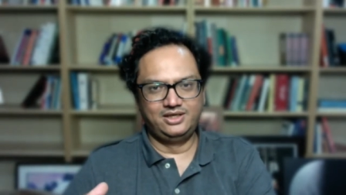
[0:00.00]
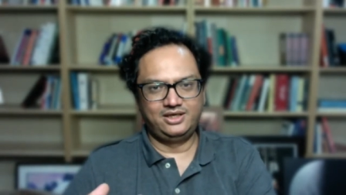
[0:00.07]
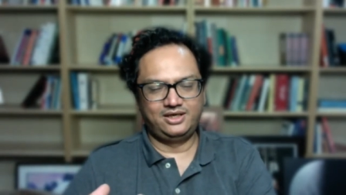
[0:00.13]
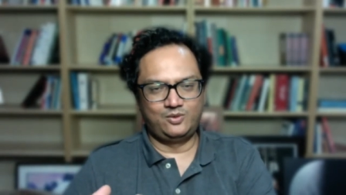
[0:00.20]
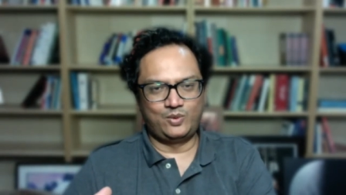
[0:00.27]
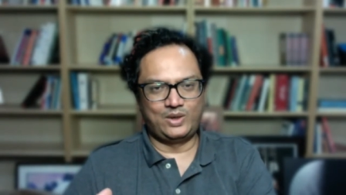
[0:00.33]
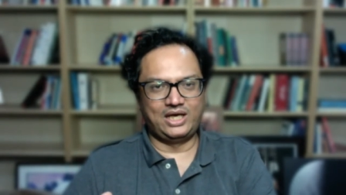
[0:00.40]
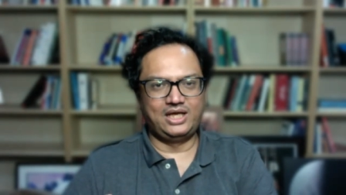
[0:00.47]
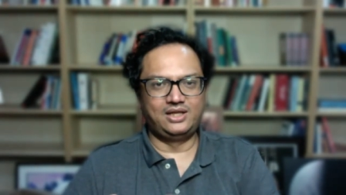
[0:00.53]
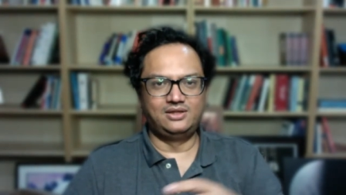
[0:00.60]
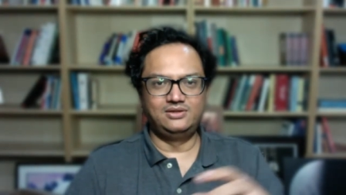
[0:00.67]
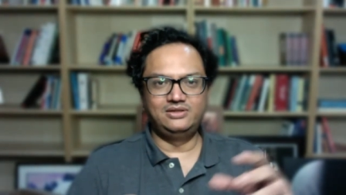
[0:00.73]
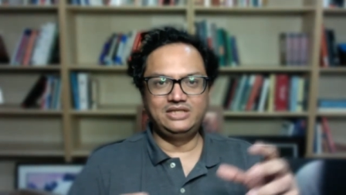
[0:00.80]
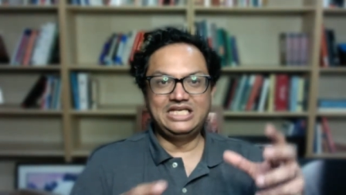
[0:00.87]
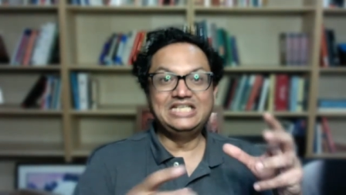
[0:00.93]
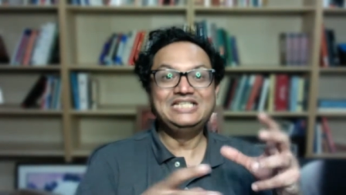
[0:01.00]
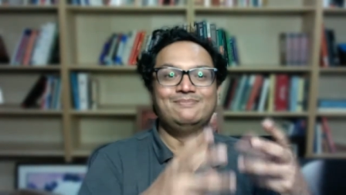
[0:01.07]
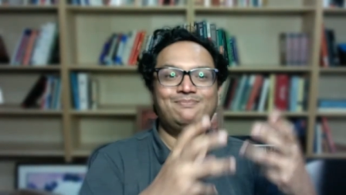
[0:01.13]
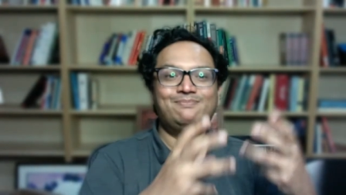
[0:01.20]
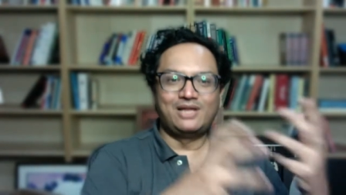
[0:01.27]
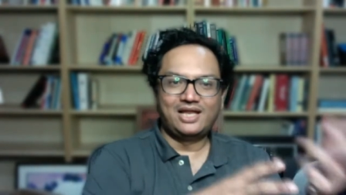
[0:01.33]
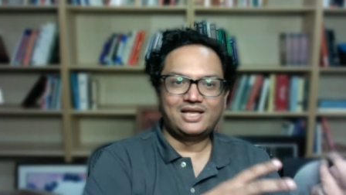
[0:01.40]
uh, while ET
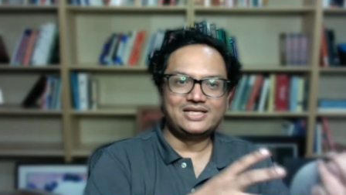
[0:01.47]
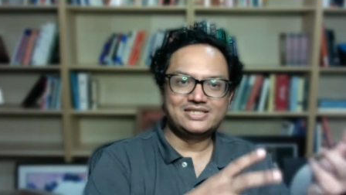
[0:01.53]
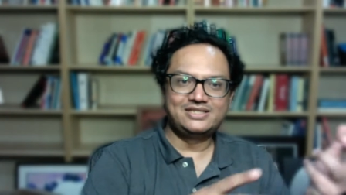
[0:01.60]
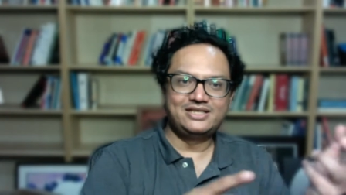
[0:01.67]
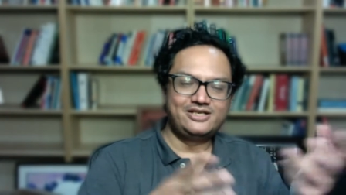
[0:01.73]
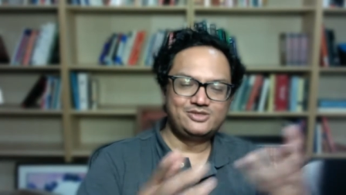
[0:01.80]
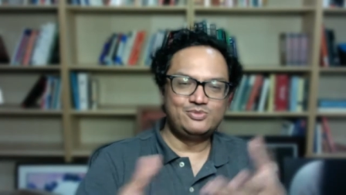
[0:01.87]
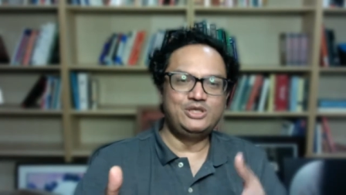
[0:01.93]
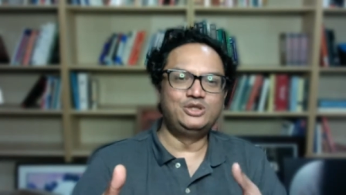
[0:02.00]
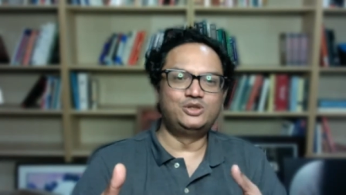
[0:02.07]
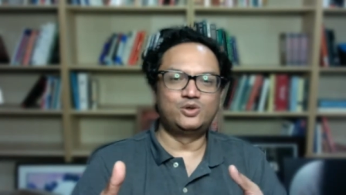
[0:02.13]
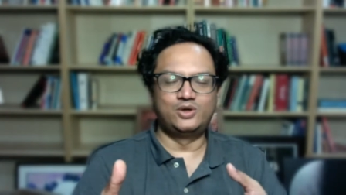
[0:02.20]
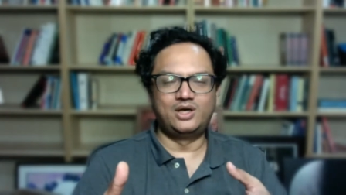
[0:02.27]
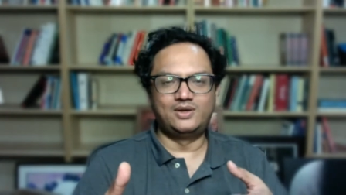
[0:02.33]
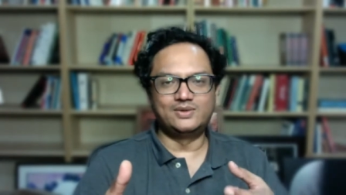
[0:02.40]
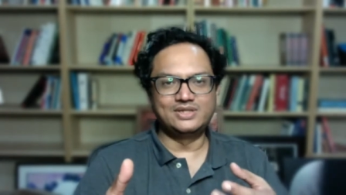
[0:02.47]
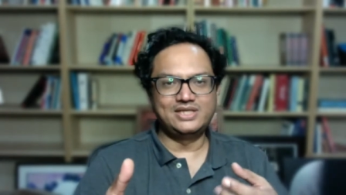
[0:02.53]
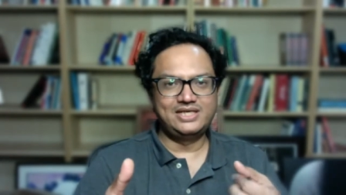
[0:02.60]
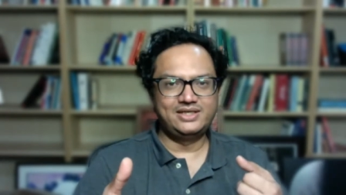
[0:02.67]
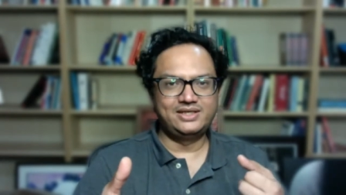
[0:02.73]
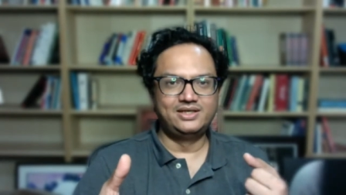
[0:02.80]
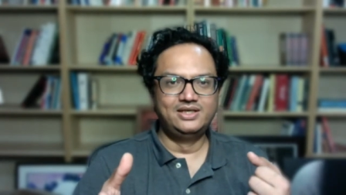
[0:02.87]
plus that is being thrown out
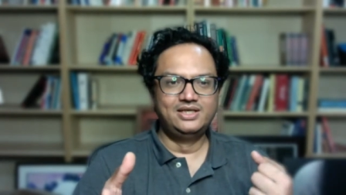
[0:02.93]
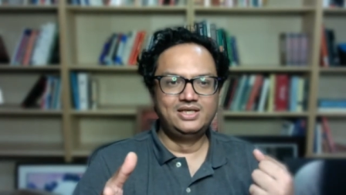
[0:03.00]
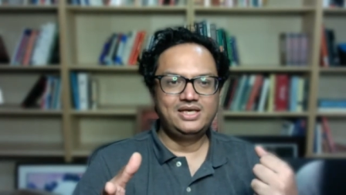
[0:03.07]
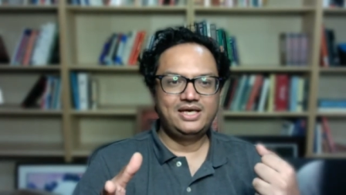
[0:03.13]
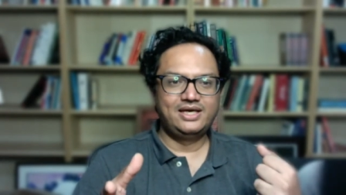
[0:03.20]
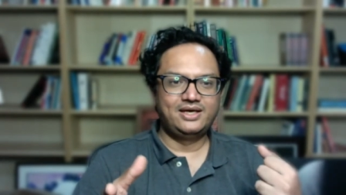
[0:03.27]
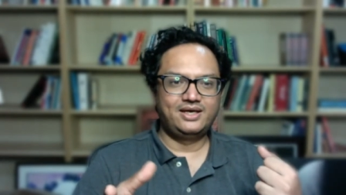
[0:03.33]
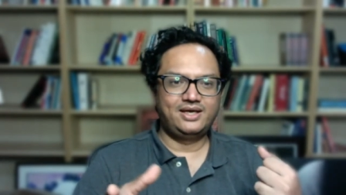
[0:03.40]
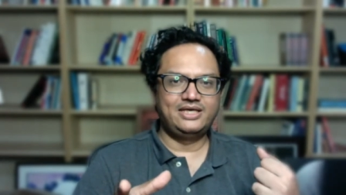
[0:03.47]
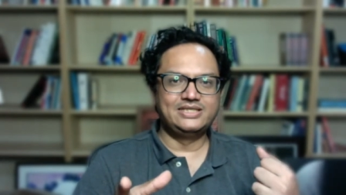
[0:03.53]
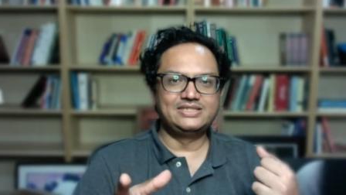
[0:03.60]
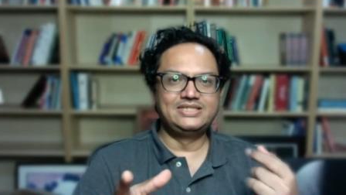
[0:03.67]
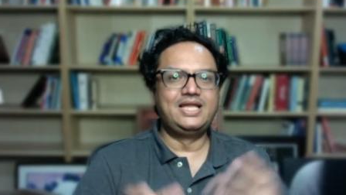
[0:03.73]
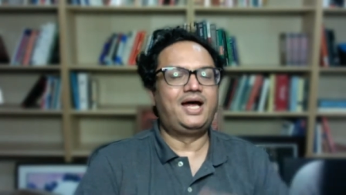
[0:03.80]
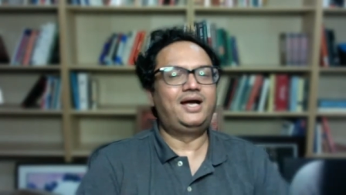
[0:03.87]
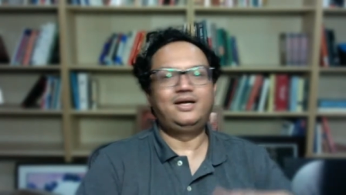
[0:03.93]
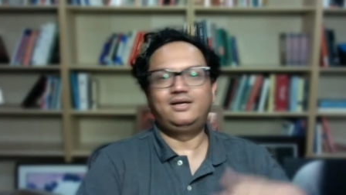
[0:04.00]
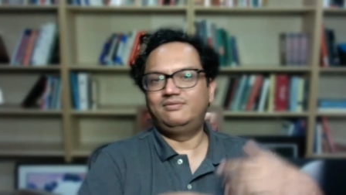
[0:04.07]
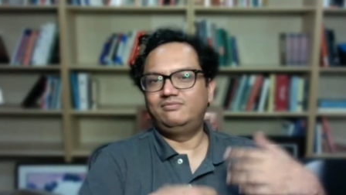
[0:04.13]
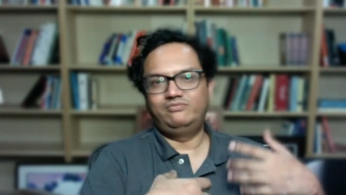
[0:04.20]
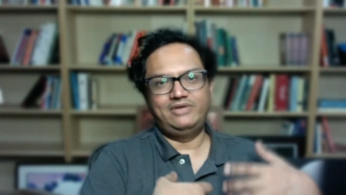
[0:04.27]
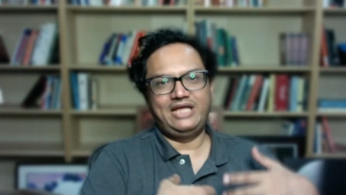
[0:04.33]
there uh, is
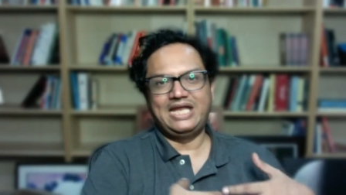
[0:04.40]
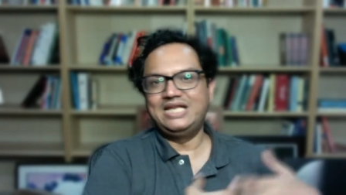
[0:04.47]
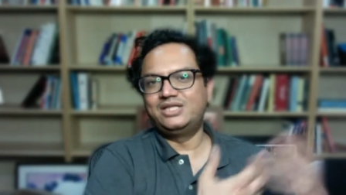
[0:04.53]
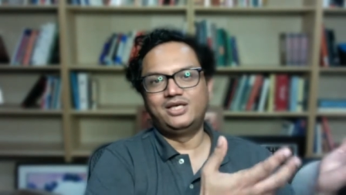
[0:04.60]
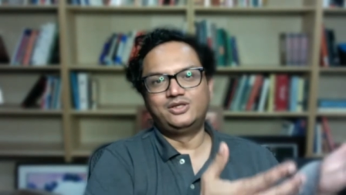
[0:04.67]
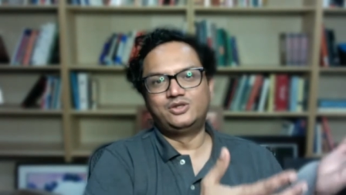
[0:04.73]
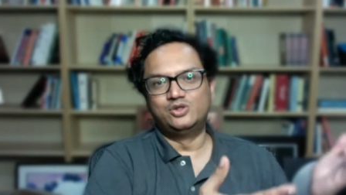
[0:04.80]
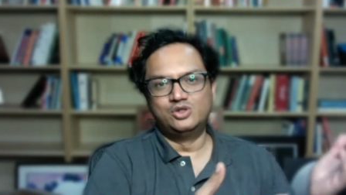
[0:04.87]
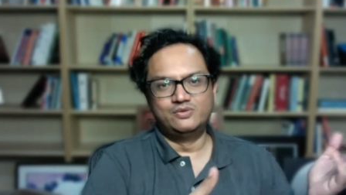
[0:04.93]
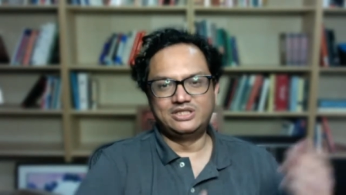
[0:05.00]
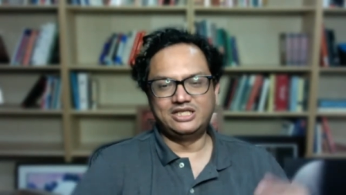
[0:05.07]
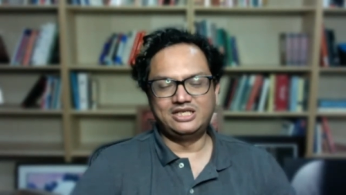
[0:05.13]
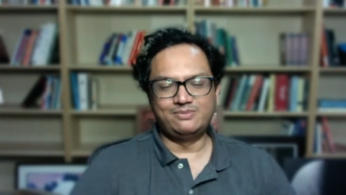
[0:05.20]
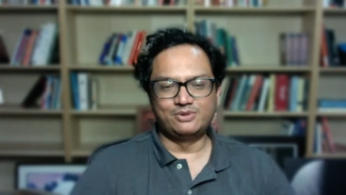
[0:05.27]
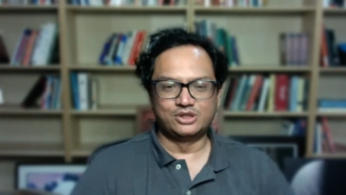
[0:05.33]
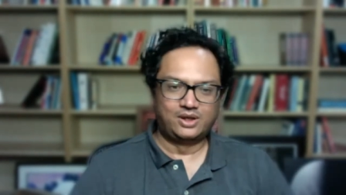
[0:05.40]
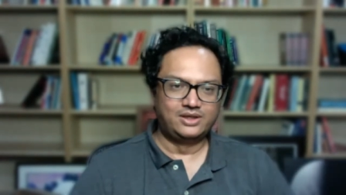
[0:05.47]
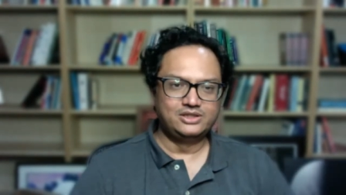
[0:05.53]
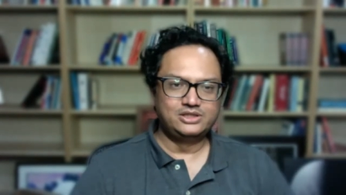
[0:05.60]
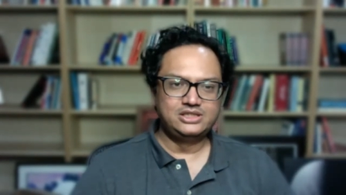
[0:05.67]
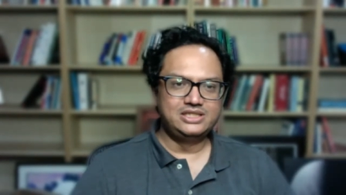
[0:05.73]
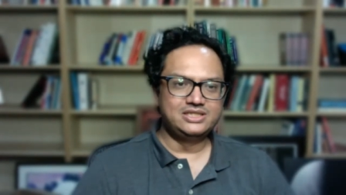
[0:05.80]
not anything to do with any
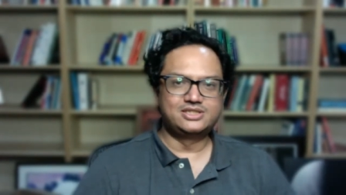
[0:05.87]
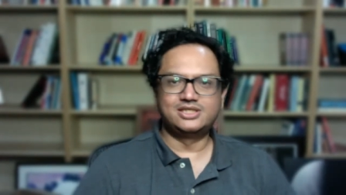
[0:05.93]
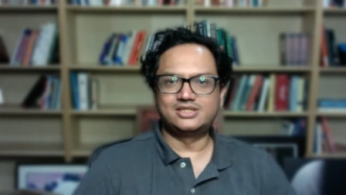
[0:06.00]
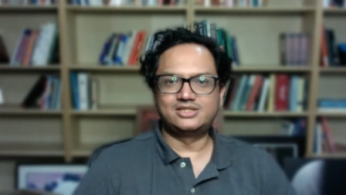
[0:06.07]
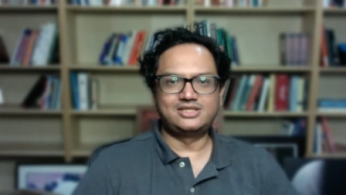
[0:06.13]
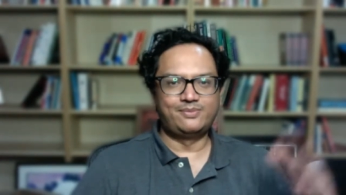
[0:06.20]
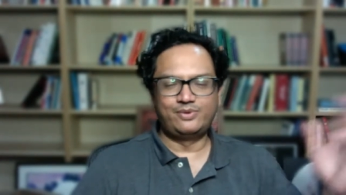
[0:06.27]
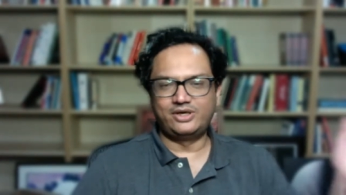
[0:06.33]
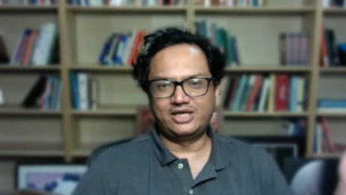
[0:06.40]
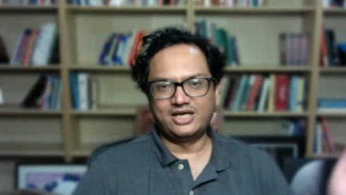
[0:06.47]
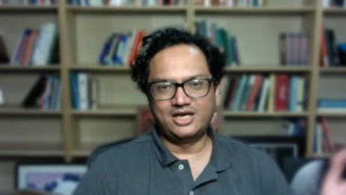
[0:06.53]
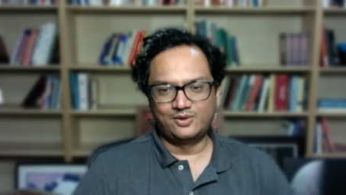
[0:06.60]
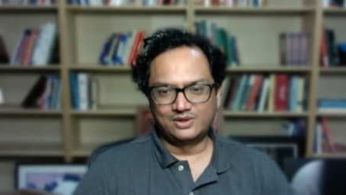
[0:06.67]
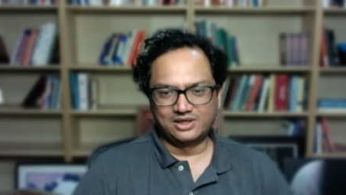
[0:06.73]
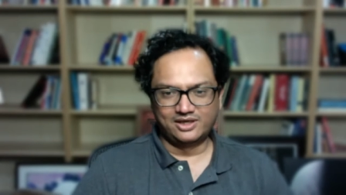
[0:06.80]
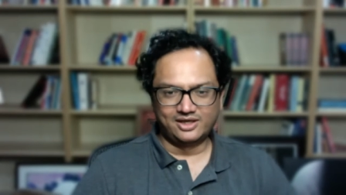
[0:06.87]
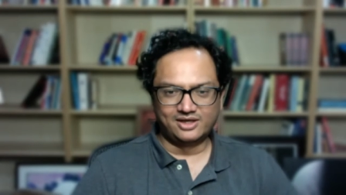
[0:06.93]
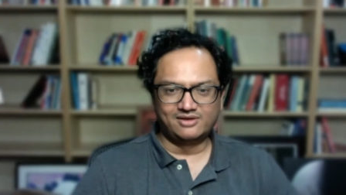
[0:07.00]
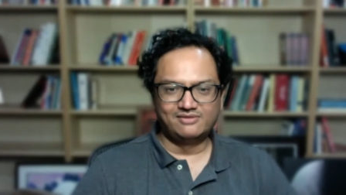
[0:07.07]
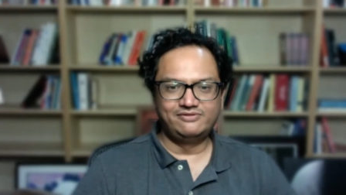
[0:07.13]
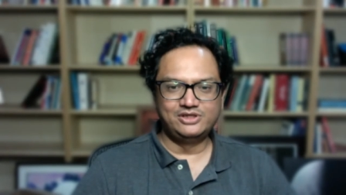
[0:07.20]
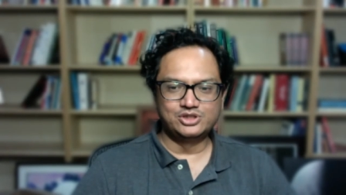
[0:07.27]
pathology is just separating out
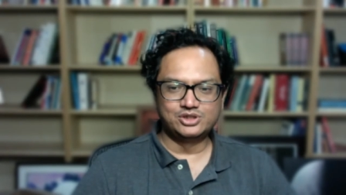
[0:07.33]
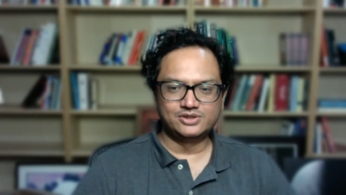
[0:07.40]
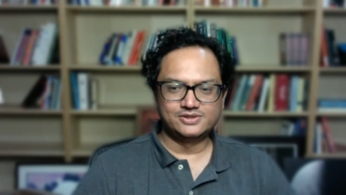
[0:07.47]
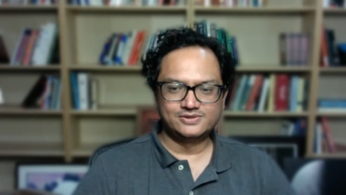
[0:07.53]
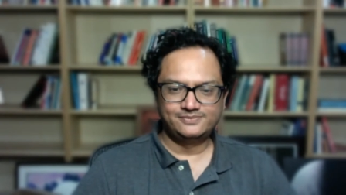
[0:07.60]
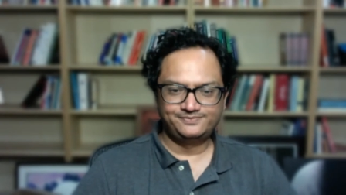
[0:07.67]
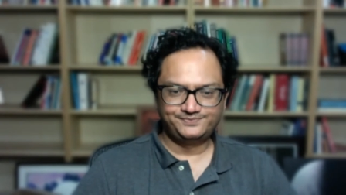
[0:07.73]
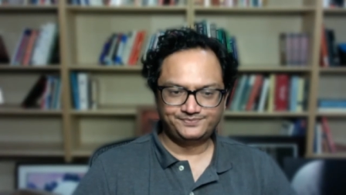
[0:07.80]
clinical features.